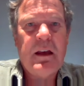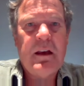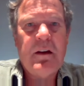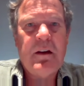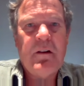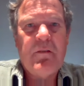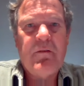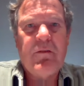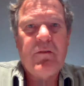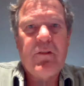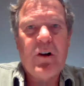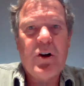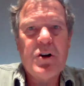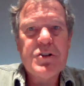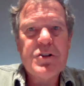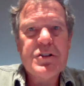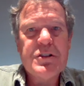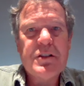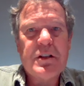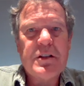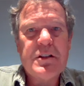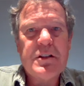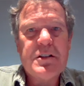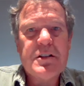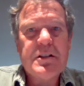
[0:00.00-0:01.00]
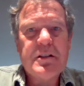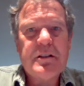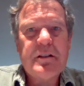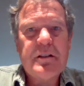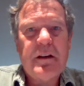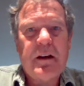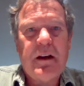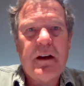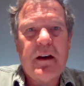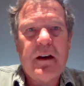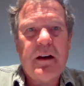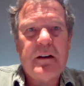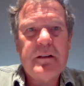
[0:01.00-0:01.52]
versus
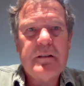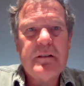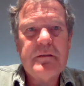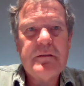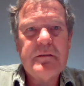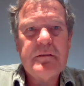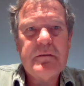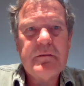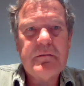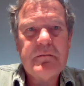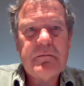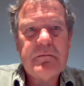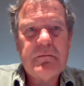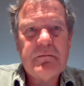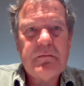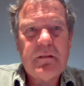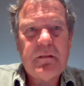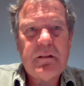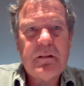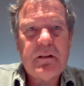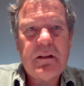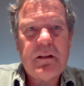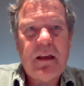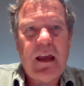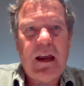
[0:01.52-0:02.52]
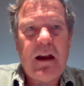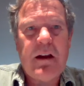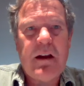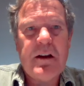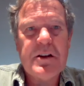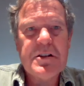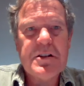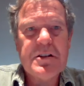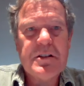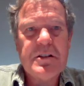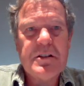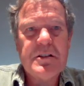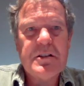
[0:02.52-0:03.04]
uh,
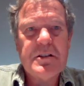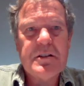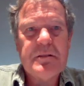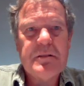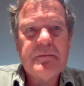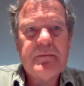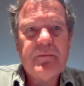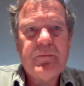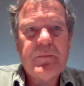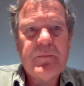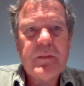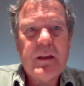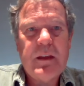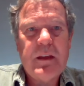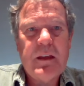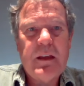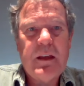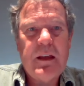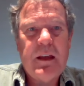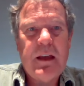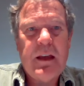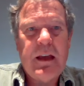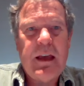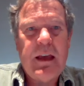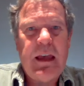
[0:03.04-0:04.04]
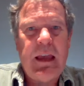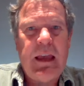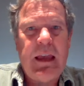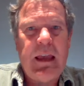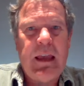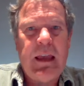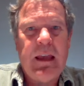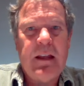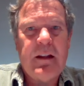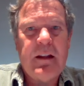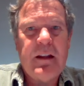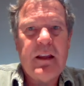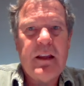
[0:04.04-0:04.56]
Harris's,
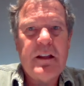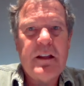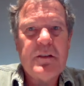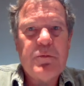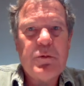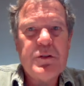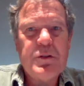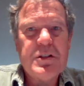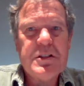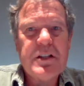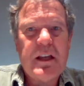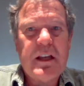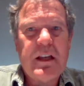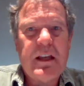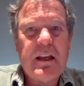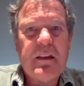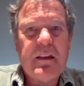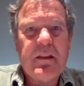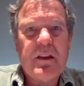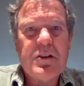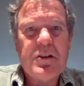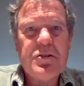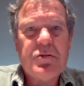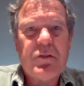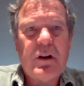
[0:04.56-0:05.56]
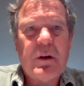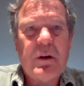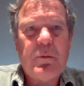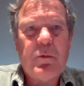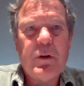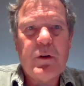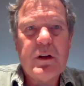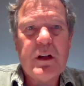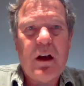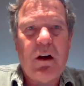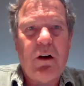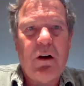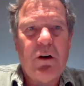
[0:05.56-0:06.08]
and it was saying that Trump
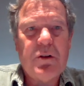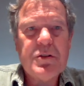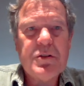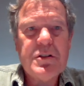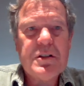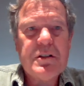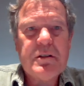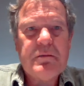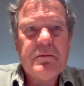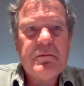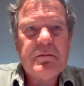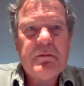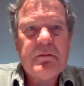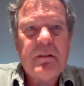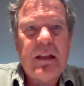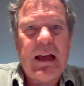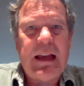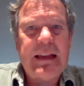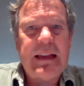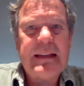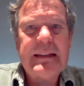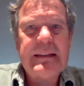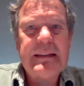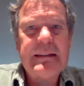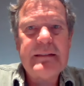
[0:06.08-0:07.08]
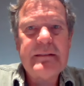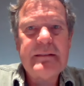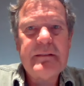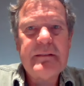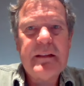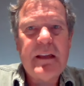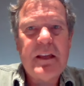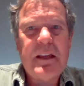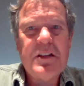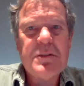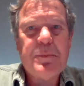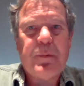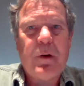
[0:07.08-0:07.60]
would cost like
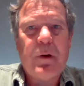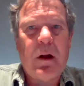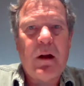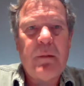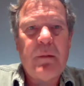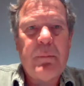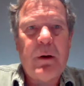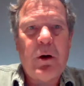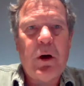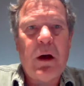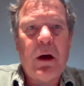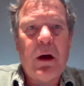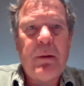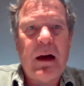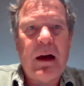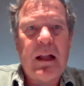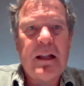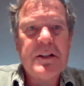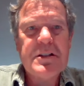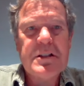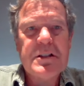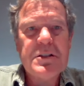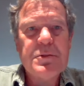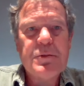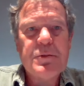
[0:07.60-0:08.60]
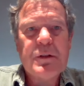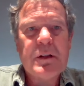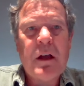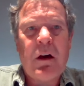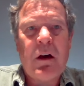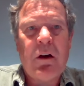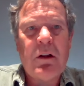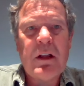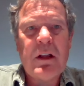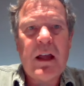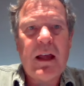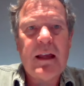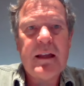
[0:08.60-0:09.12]
his pro- policies was
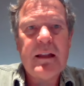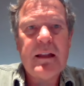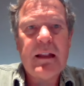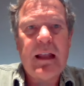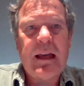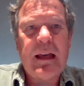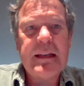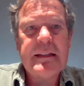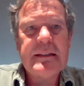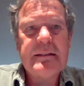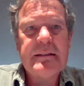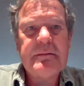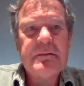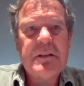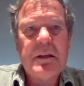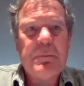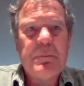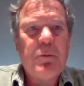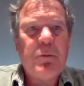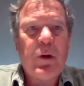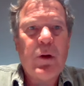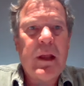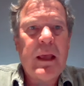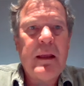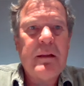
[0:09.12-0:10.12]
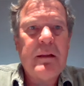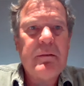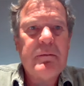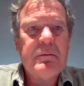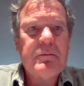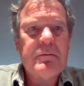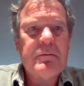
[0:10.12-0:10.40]
called like, like ten point eight